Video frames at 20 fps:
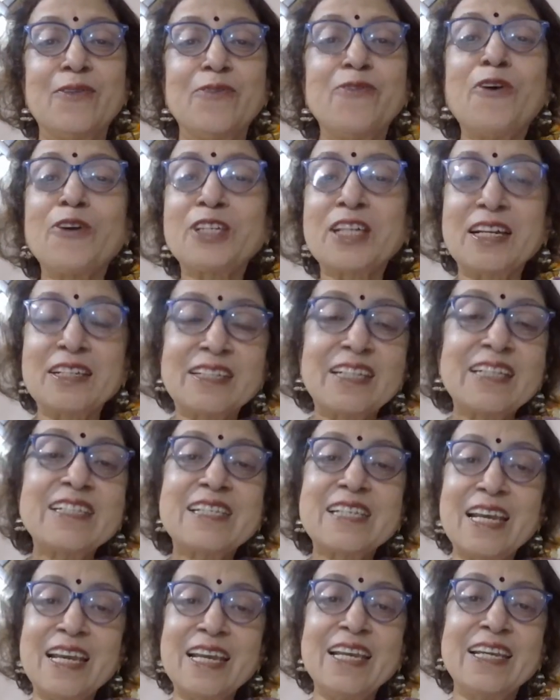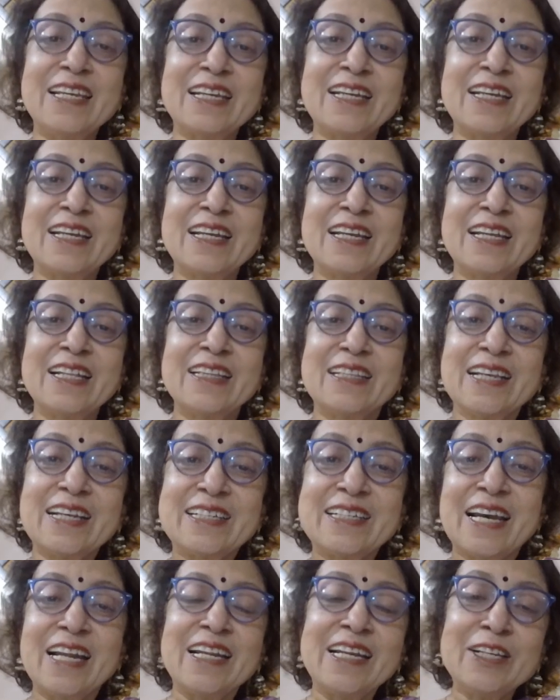What are they saying?
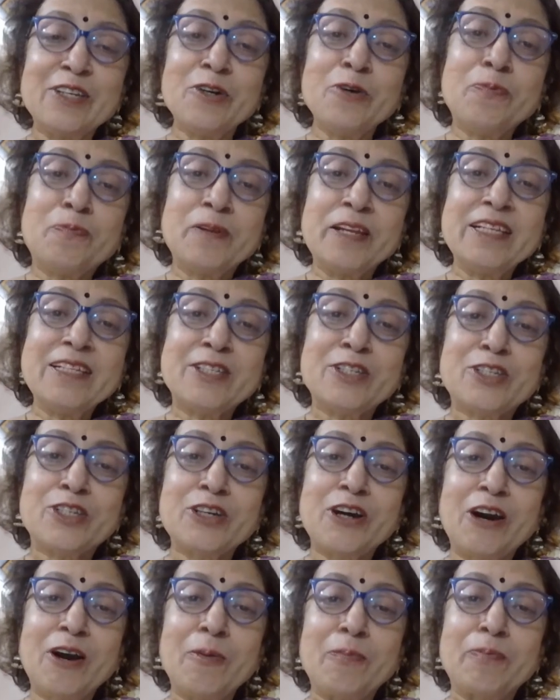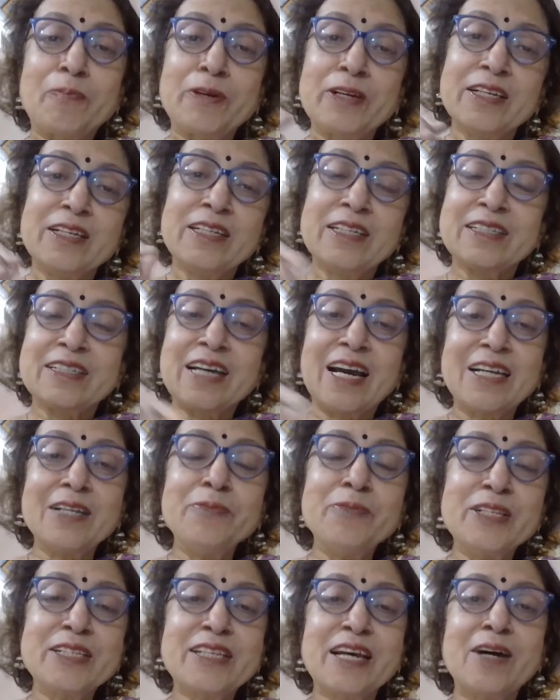They're telling you, please stop.
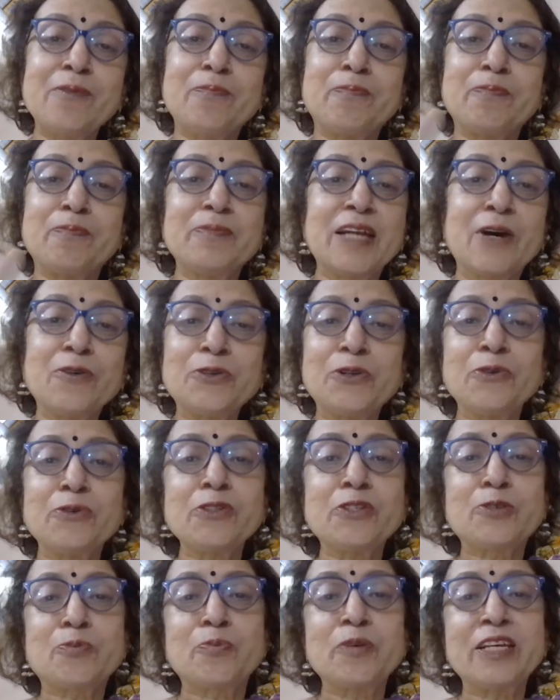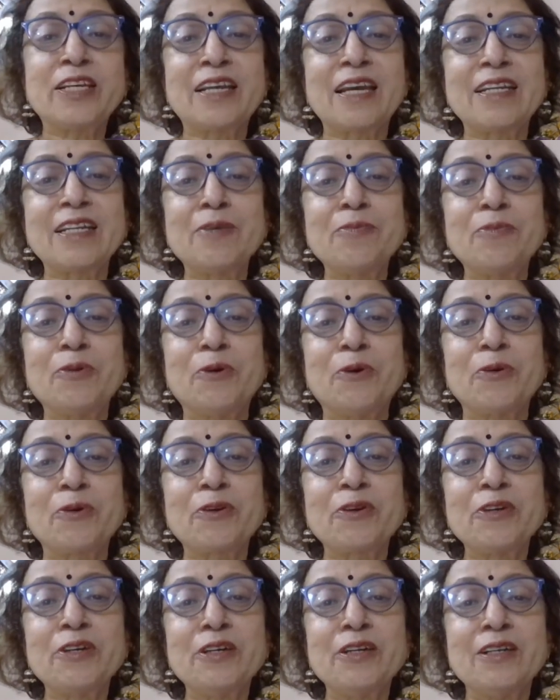Time is up. Now don't speak
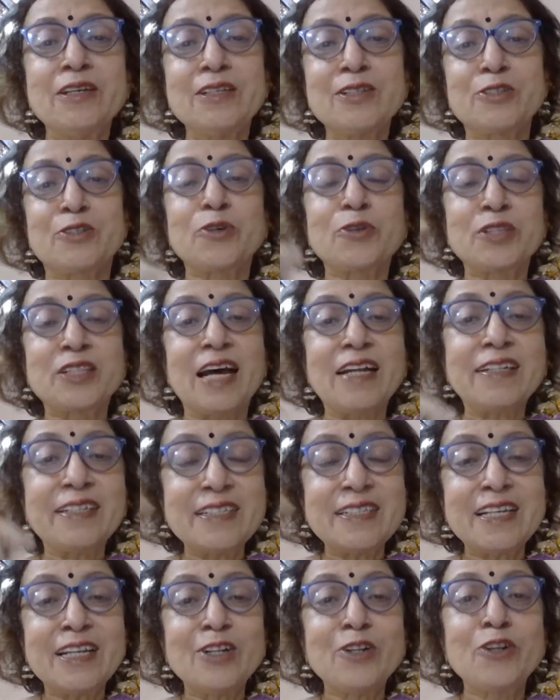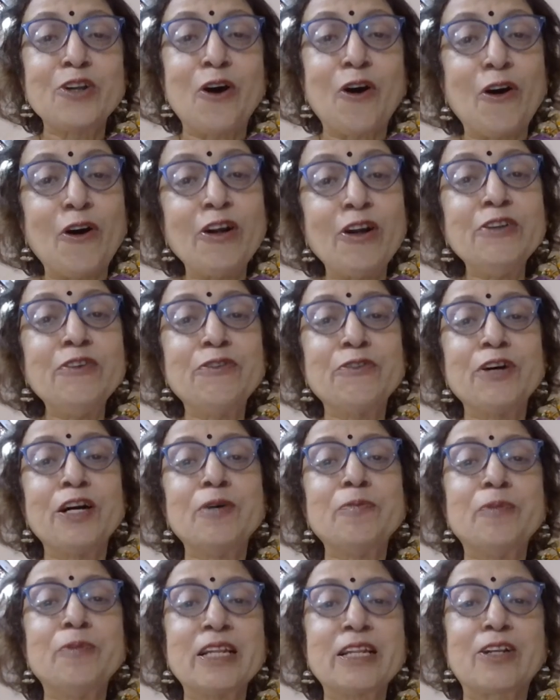anymore. So that is a
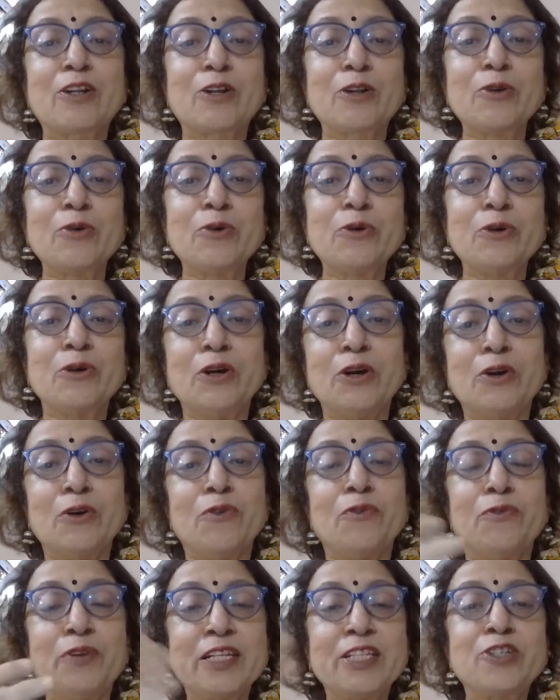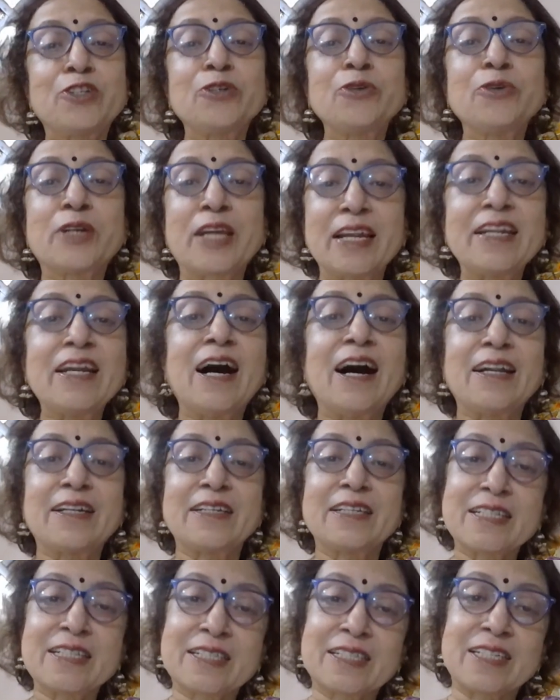non-verbal clue which you can
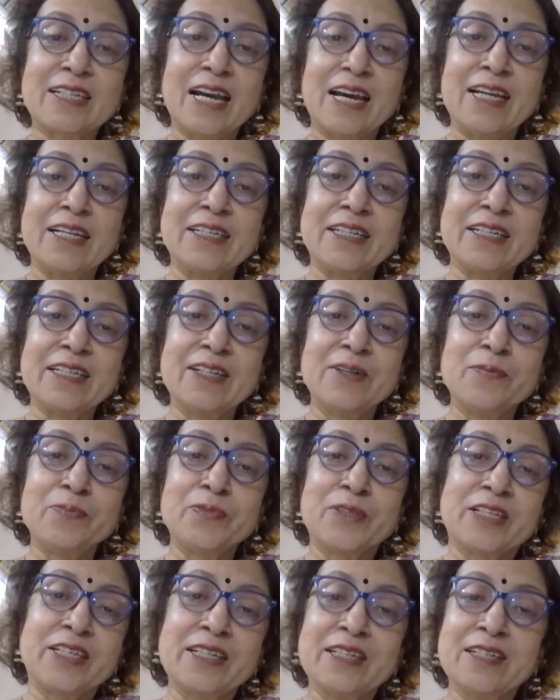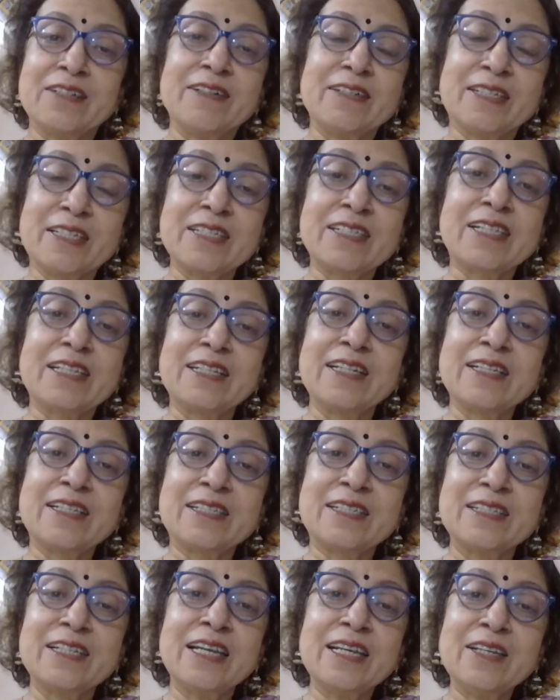understand. Here it is
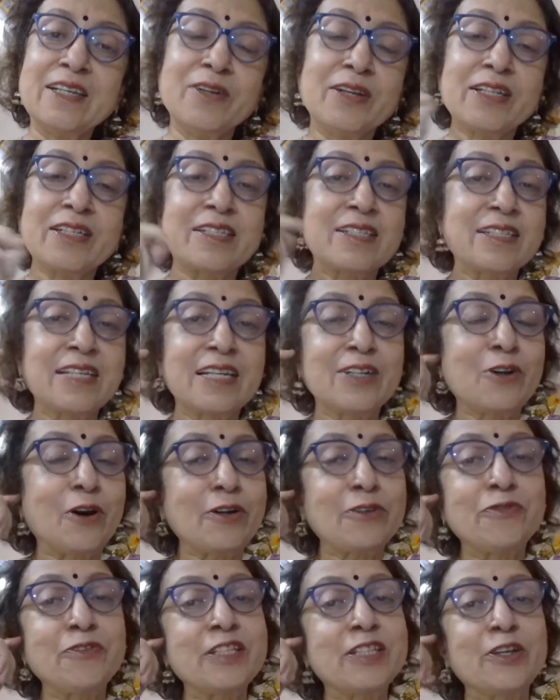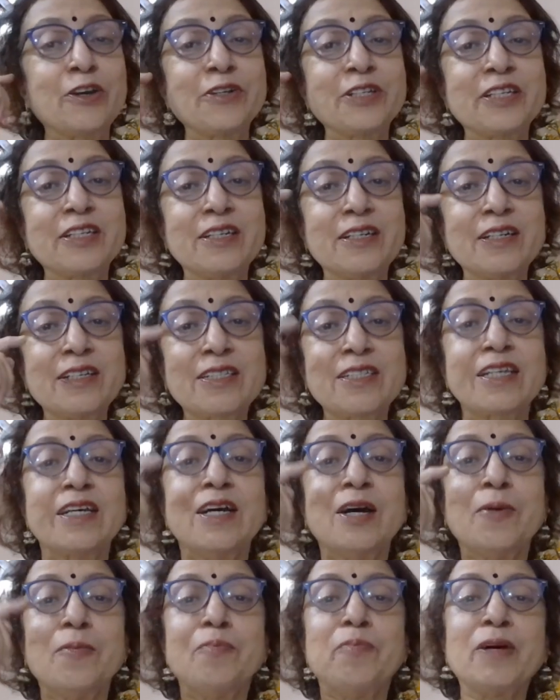listening not with your ears,
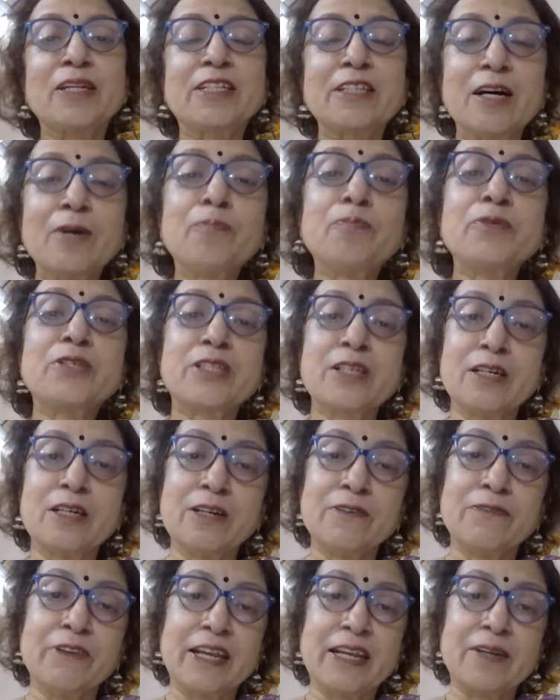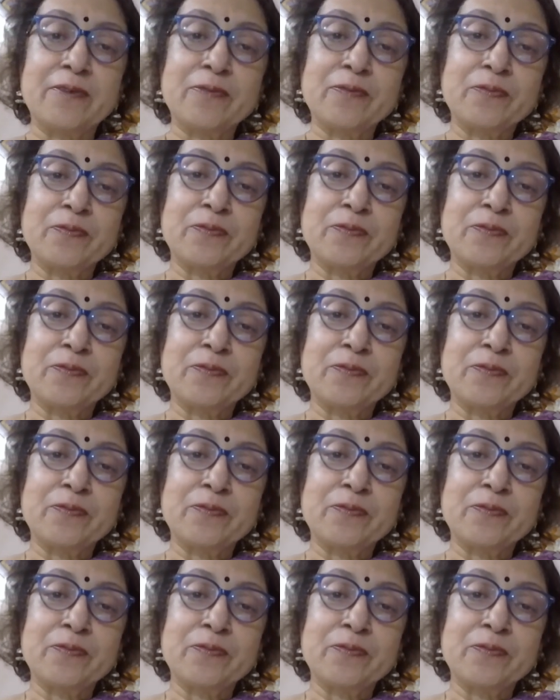but observing.